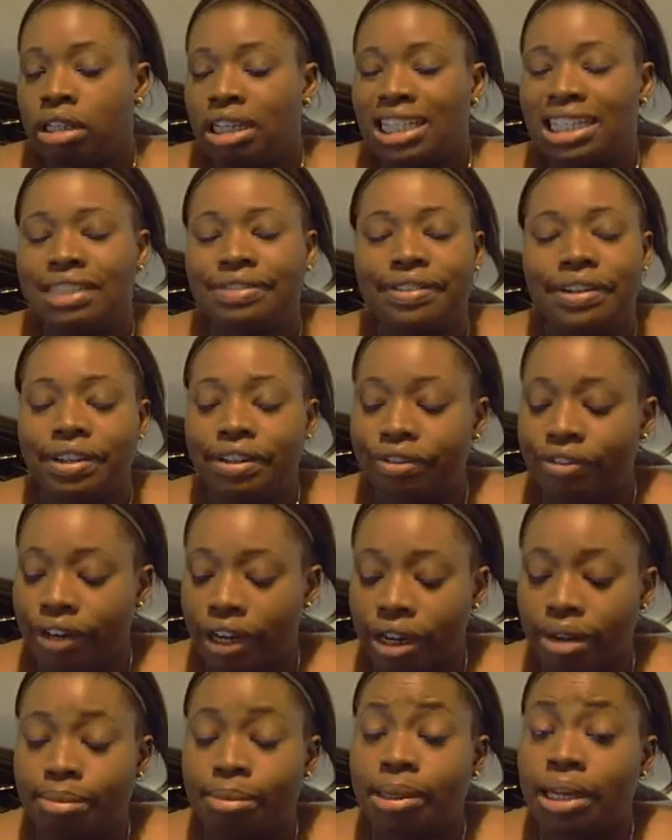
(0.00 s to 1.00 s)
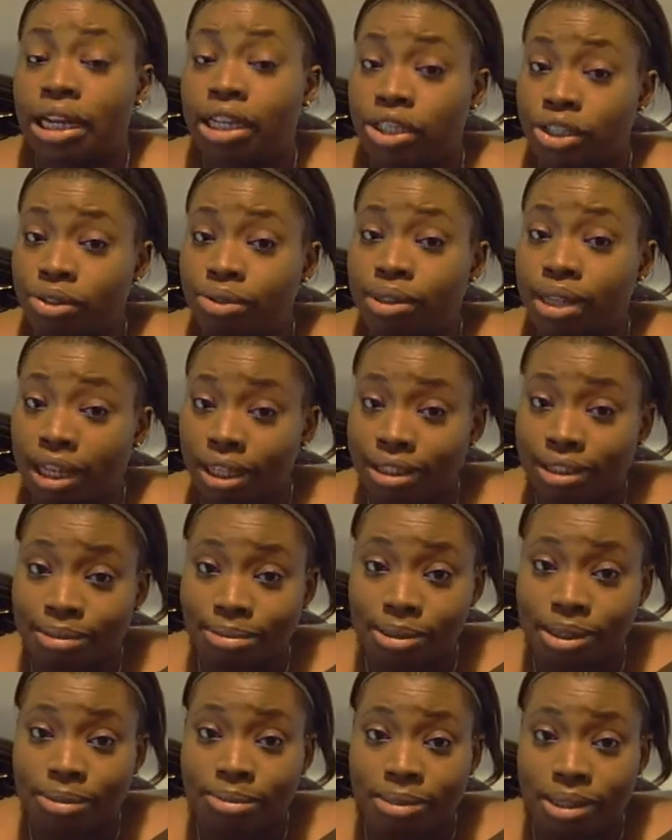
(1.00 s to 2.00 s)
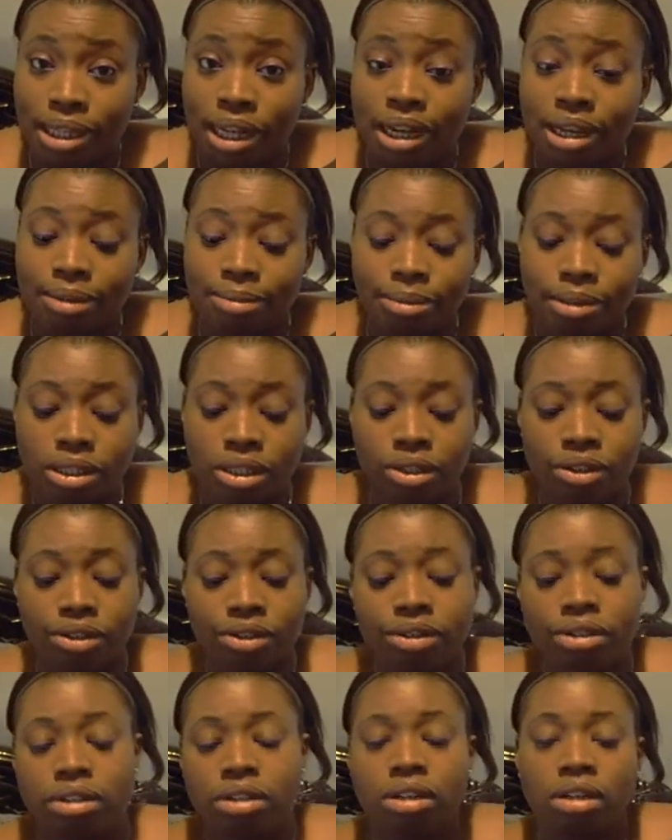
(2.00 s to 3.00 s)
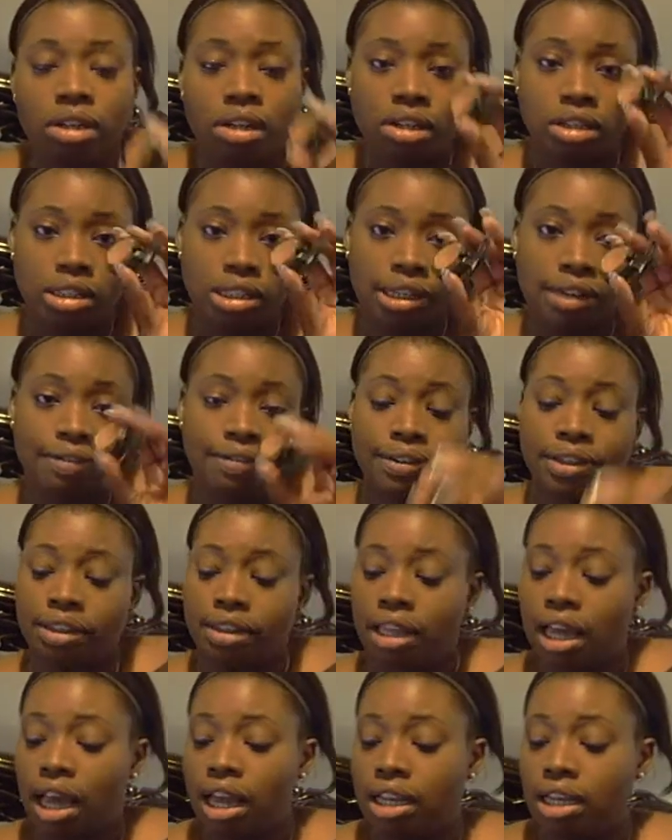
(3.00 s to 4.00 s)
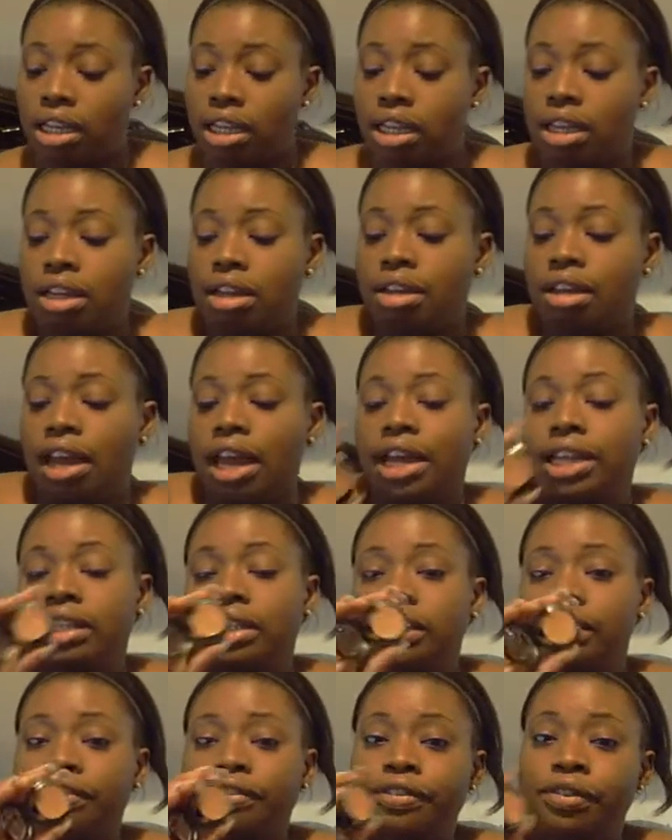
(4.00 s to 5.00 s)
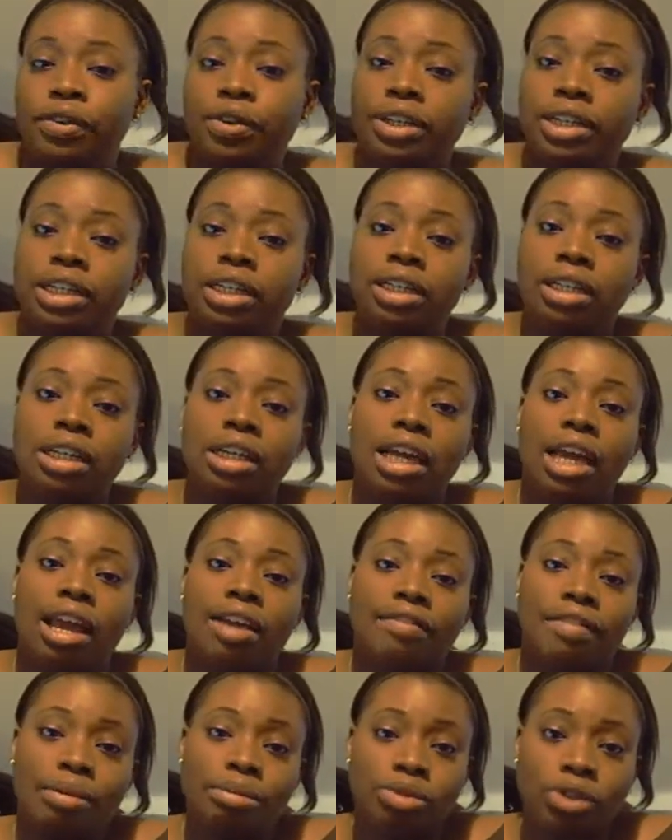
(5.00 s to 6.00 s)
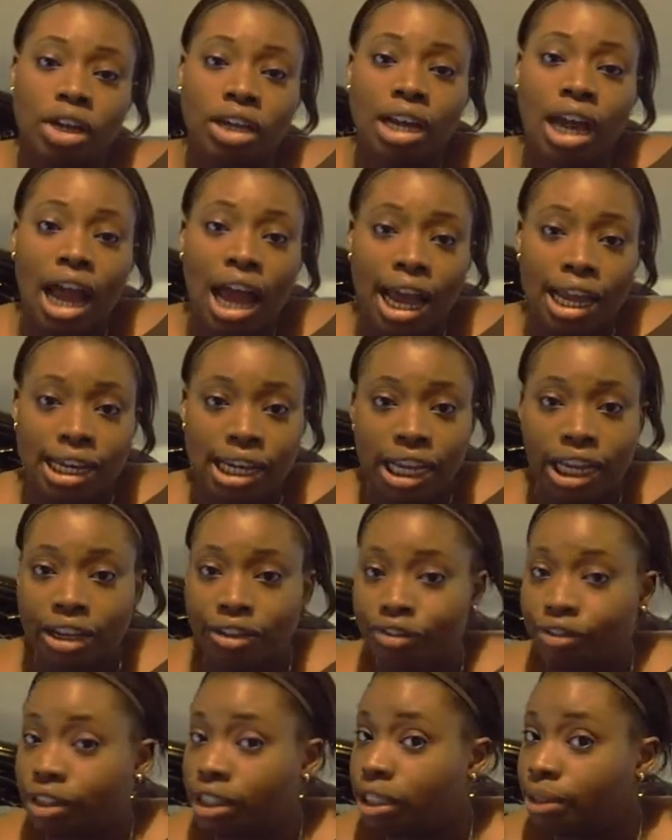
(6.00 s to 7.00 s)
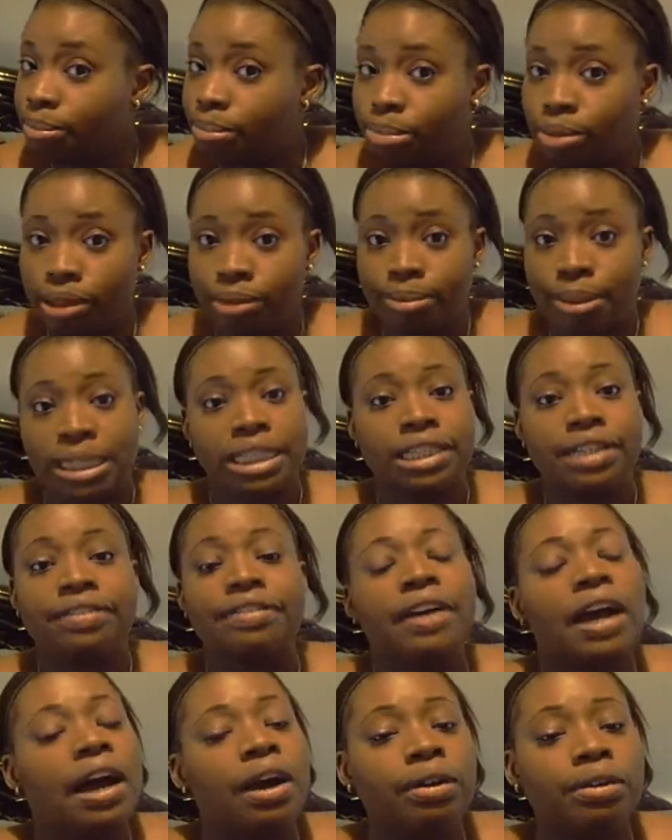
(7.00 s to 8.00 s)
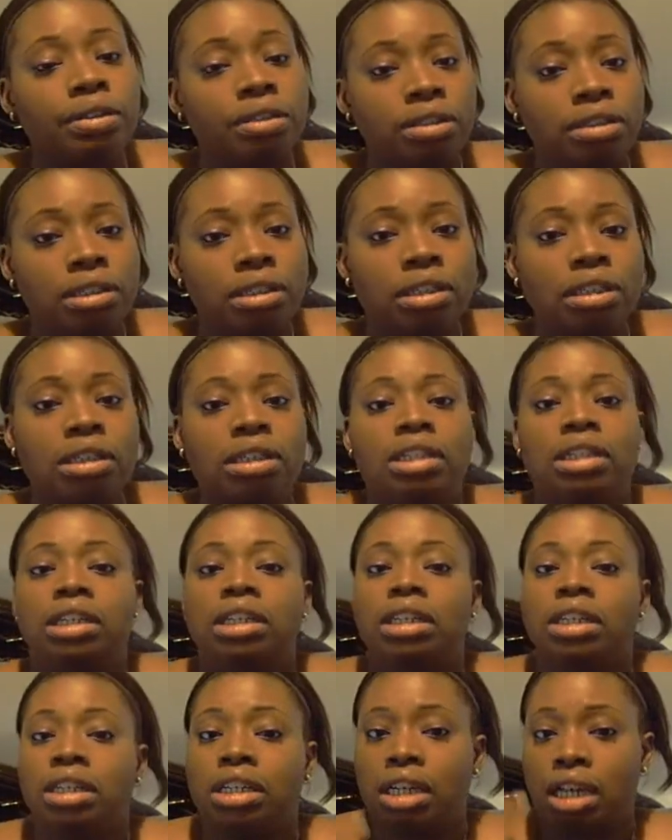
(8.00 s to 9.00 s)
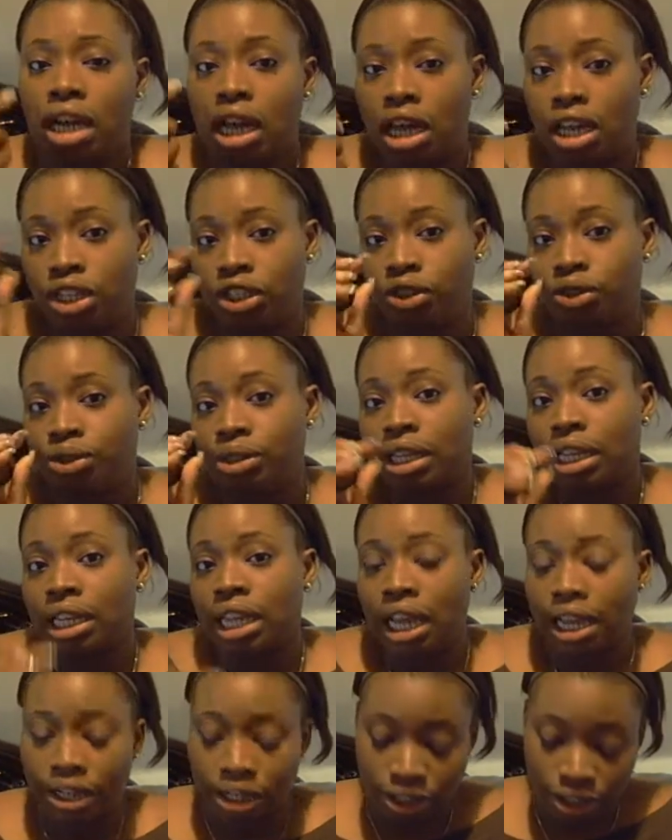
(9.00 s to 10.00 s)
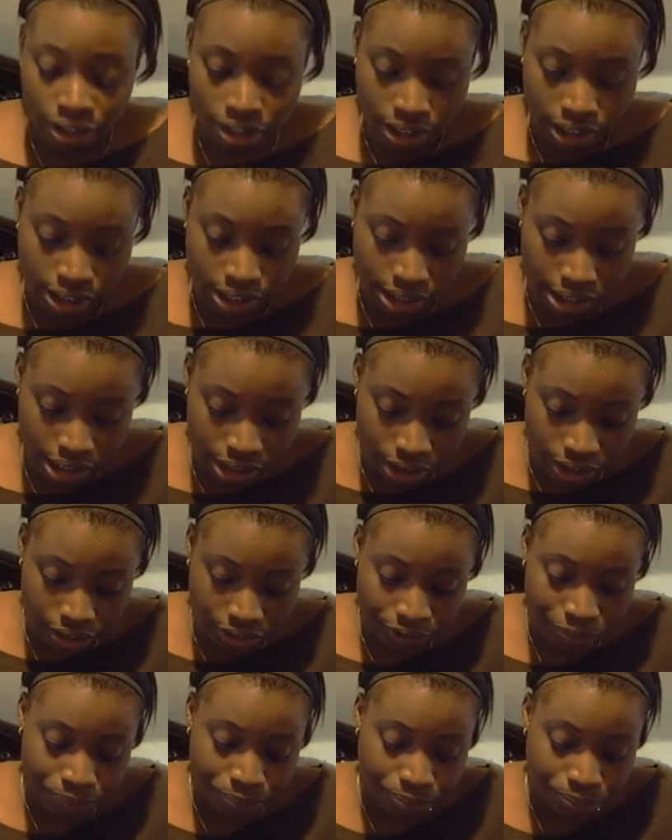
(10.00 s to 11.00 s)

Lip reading: It's very rare, but I do get them sometimes, so definitely that. NC40, if I'm trying to highlight and really bring myself out, I'll use a lighter concealer.